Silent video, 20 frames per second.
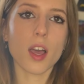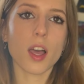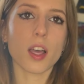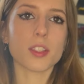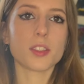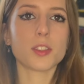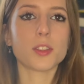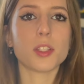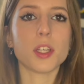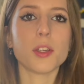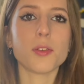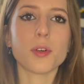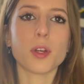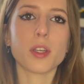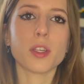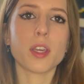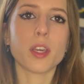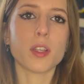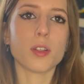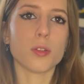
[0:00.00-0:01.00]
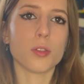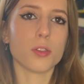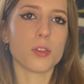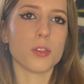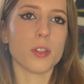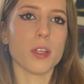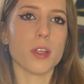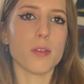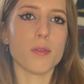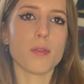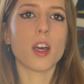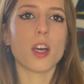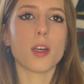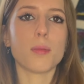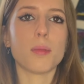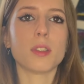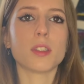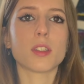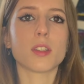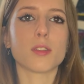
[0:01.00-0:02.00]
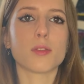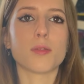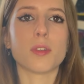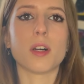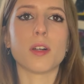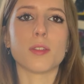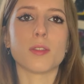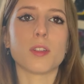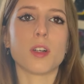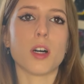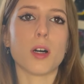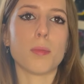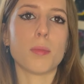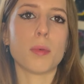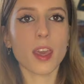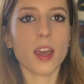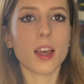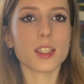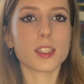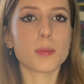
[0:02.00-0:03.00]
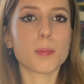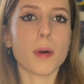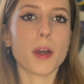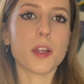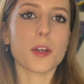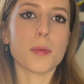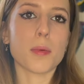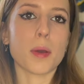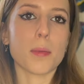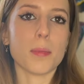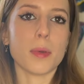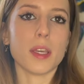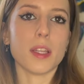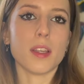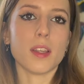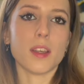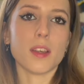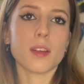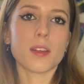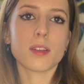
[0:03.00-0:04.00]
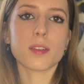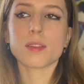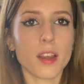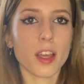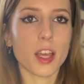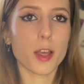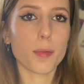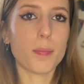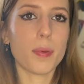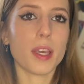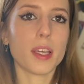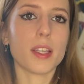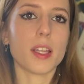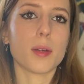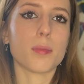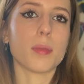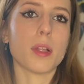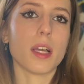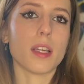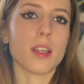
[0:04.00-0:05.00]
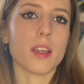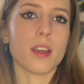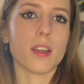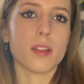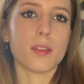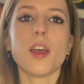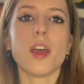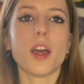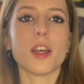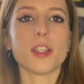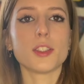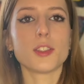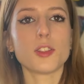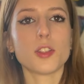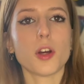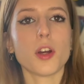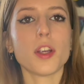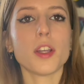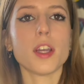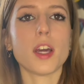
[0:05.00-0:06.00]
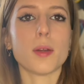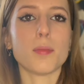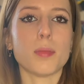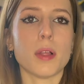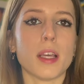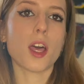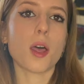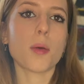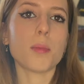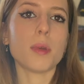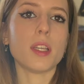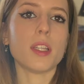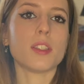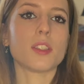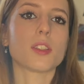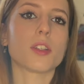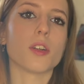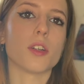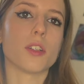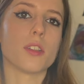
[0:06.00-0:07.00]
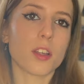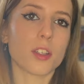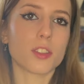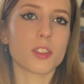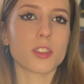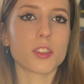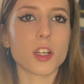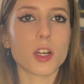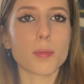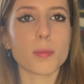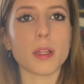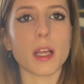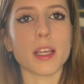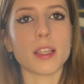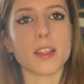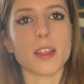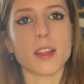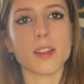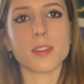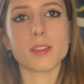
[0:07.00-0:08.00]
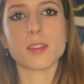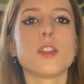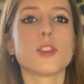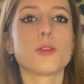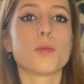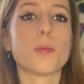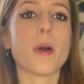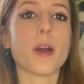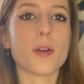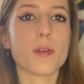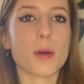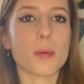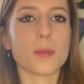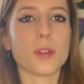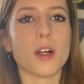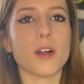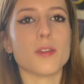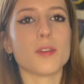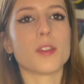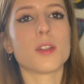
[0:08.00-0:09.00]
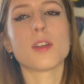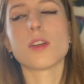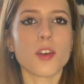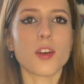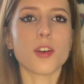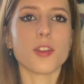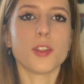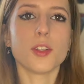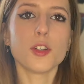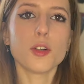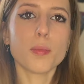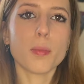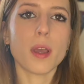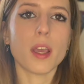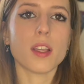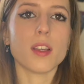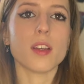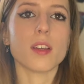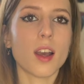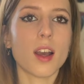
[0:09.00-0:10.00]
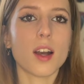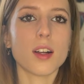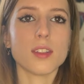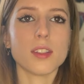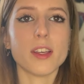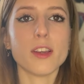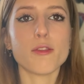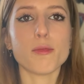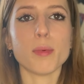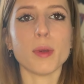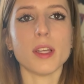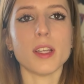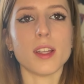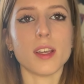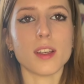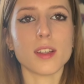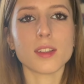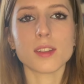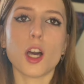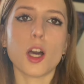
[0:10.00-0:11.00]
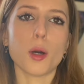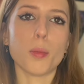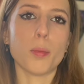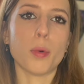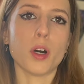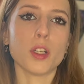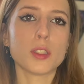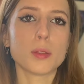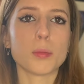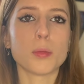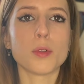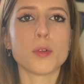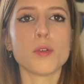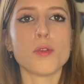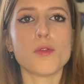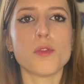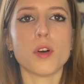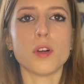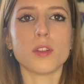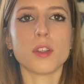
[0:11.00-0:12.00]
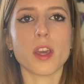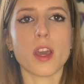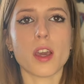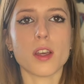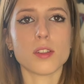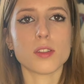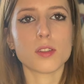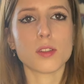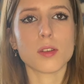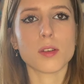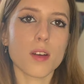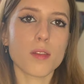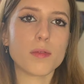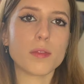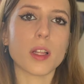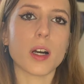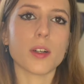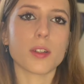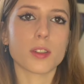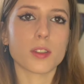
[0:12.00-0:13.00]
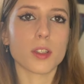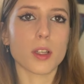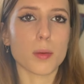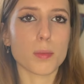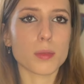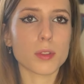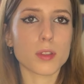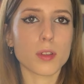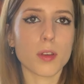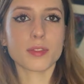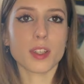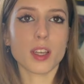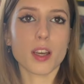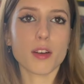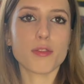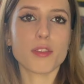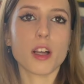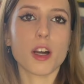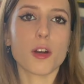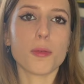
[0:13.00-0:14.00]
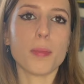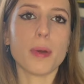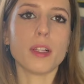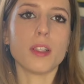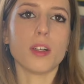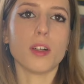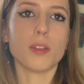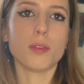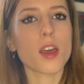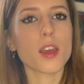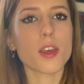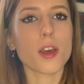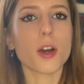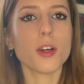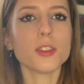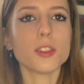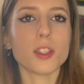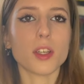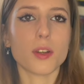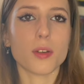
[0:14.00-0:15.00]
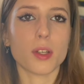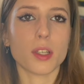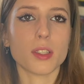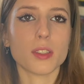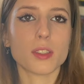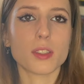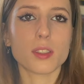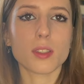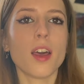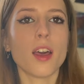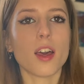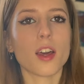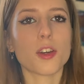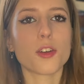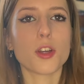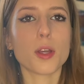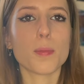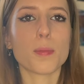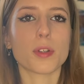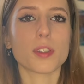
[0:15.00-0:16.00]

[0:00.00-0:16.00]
a stingray Kindle sleeve, a hibiscus flower top, a Spider-Man beanie, a picnic blanket, a starry night blanket, a mini skirt, a star blanket, spiderweb gloves, a little painting, a leaf beanie, a Botsmaru phone case, flower clips, a flower pillow, ghost earrings, a creeper